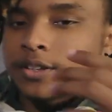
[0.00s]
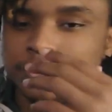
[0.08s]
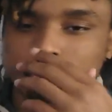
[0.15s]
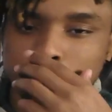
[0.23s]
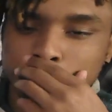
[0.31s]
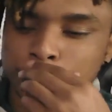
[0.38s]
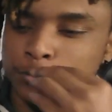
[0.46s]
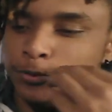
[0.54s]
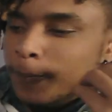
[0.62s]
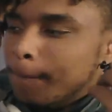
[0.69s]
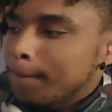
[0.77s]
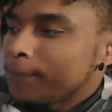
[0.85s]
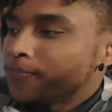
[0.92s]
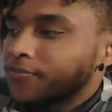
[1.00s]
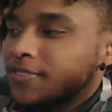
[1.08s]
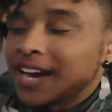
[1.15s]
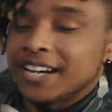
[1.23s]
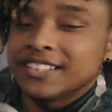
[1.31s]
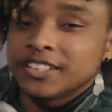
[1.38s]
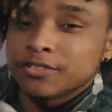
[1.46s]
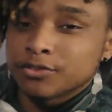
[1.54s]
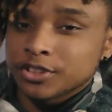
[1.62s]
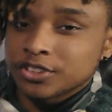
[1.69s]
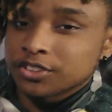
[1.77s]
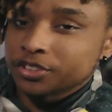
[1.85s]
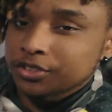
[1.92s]
So, the idea for
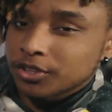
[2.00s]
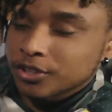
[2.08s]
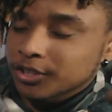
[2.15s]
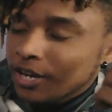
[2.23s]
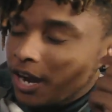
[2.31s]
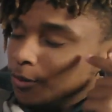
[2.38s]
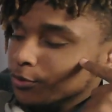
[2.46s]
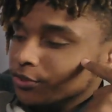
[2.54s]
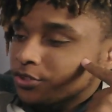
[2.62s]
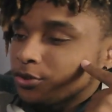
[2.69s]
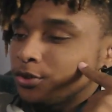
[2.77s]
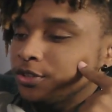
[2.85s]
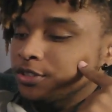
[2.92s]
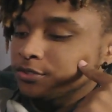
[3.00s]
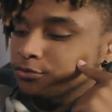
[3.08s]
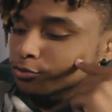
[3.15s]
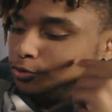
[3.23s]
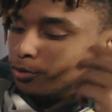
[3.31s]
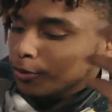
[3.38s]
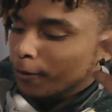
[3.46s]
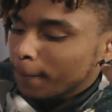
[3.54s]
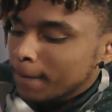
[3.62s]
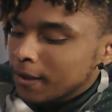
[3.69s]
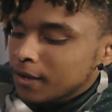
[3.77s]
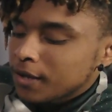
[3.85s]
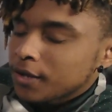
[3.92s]
this controller I was going for
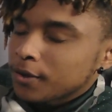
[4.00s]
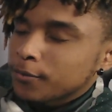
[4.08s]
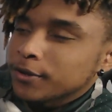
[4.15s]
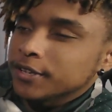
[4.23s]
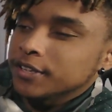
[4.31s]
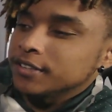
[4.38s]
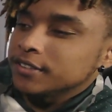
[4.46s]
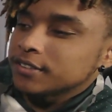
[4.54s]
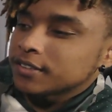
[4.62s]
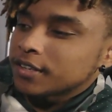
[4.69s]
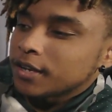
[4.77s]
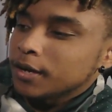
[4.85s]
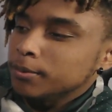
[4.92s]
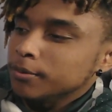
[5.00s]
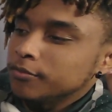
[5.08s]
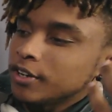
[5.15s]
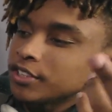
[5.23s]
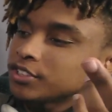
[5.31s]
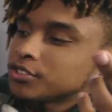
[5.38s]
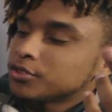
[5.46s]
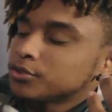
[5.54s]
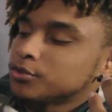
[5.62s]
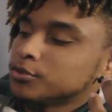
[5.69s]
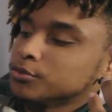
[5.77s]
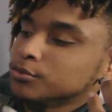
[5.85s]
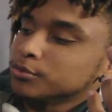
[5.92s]
was a
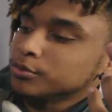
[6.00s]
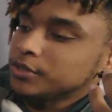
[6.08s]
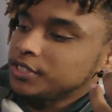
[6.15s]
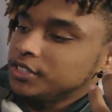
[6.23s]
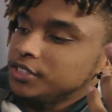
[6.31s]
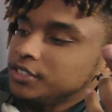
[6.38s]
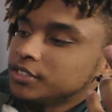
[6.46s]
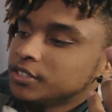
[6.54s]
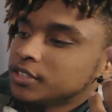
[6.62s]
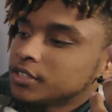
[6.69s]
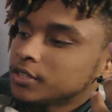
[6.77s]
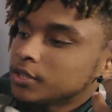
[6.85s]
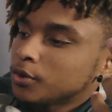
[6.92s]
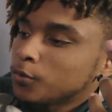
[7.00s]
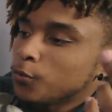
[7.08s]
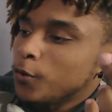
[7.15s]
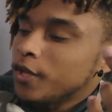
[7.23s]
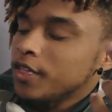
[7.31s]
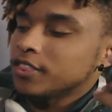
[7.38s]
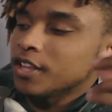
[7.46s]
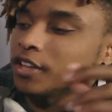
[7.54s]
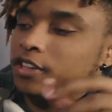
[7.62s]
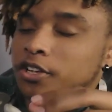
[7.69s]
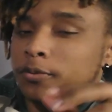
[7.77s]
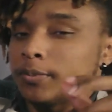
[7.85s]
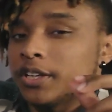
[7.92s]
professional green I'm in New York
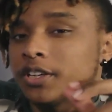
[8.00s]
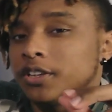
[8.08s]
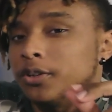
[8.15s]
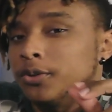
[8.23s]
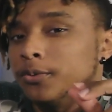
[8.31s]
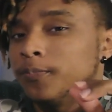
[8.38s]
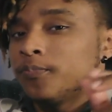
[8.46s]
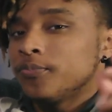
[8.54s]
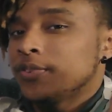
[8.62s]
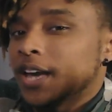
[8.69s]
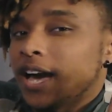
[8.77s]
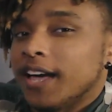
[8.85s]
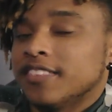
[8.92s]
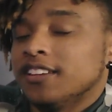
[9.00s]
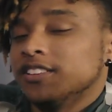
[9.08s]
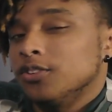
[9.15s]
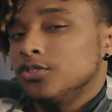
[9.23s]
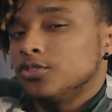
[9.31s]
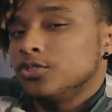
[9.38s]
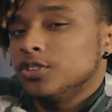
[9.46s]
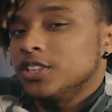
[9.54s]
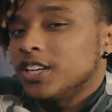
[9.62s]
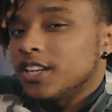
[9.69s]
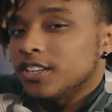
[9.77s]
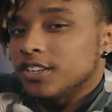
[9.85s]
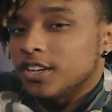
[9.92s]
a little bit of gold. I think those two
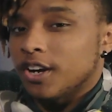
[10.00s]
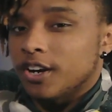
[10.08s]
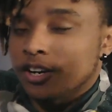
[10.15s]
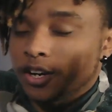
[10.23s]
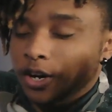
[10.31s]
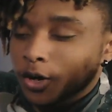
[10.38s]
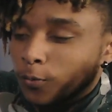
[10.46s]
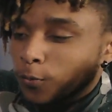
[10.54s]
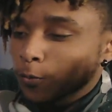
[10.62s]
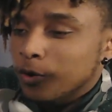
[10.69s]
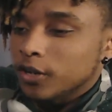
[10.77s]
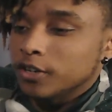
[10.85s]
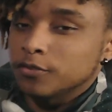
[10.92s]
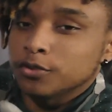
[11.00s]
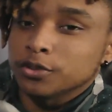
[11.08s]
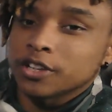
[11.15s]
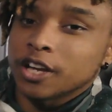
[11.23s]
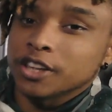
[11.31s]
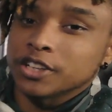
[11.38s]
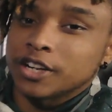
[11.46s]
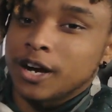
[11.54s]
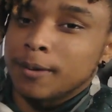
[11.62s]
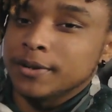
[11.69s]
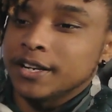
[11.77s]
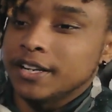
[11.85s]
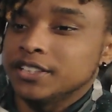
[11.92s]
together are a wonderful color
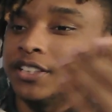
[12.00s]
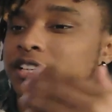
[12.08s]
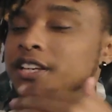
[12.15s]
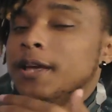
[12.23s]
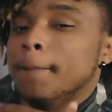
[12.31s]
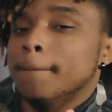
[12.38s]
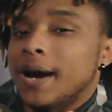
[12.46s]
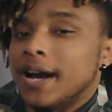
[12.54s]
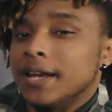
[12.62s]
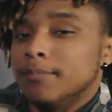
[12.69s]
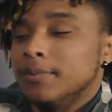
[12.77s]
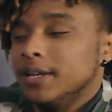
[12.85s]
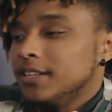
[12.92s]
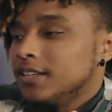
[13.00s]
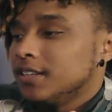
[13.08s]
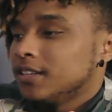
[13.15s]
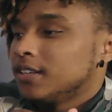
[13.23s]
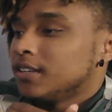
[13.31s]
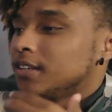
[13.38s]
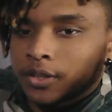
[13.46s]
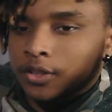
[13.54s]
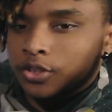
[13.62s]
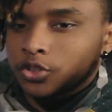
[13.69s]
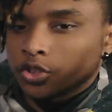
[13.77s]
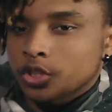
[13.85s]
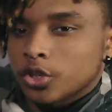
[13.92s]
combination in my
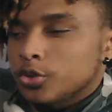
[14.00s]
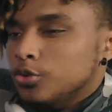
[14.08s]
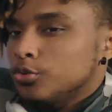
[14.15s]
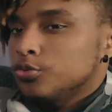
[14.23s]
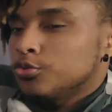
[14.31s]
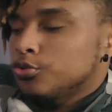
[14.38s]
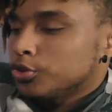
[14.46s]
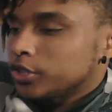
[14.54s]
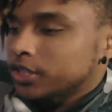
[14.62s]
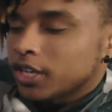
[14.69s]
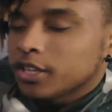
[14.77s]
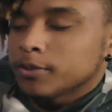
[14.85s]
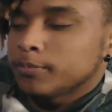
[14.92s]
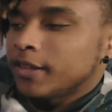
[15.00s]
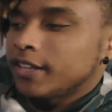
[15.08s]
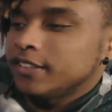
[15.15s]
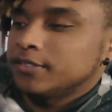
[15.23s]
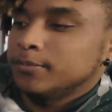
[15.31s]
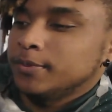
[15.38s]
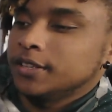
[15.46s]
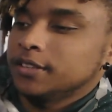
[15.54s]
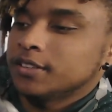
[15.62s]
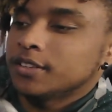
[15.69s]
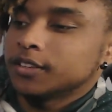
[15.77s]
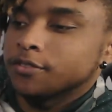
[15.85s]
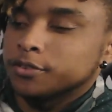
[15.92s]
opinion. So for the color placement
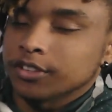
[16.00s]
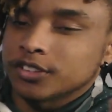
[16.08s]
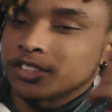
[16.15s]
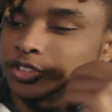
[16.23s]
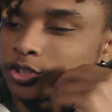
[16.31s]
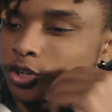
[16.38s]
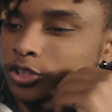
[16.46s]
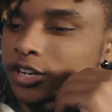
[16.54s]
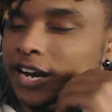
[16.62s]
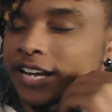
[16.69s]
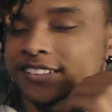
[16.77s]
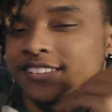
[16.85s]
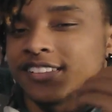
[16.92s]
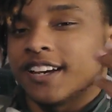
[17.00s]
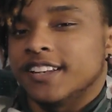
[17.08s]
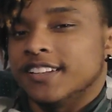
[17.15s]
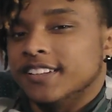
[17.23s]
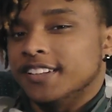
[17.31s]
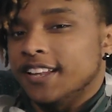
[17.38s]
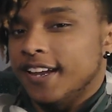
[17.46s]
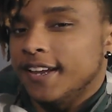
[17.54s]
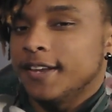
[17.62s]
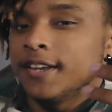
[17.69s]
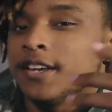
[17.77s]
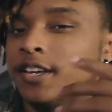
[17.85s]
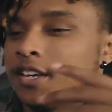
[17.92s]
for this controller, I decided
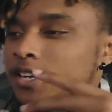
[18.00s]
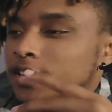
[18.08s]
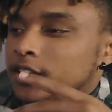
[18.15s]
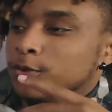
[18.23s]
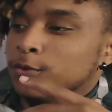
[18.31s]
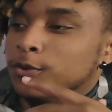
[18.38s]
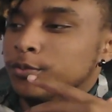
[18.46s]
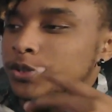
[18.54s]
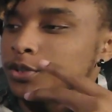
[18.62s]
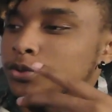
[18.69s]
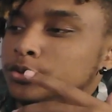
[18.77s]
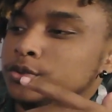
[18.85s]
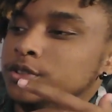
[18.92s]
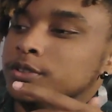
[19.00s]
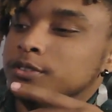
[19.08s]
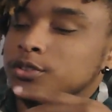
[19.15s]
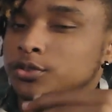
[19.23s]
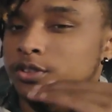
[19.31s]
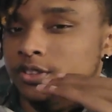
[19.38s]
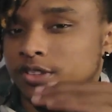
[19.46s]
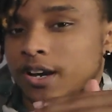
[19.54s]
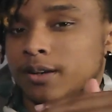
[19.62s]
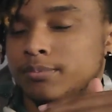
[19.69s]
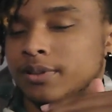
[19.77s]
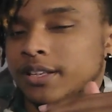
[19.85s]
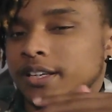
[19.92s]
that it would be cool to do the top
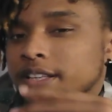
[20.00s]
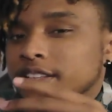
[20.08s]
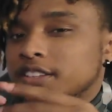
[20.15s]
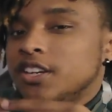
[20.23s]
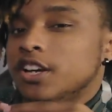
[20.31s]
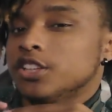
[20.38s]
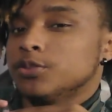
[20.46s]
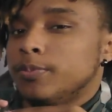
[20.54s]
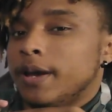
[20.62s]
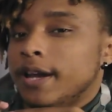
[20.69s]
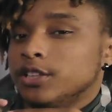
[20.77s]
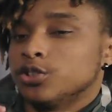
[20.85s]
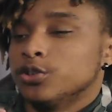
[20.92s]
plate and the touchpad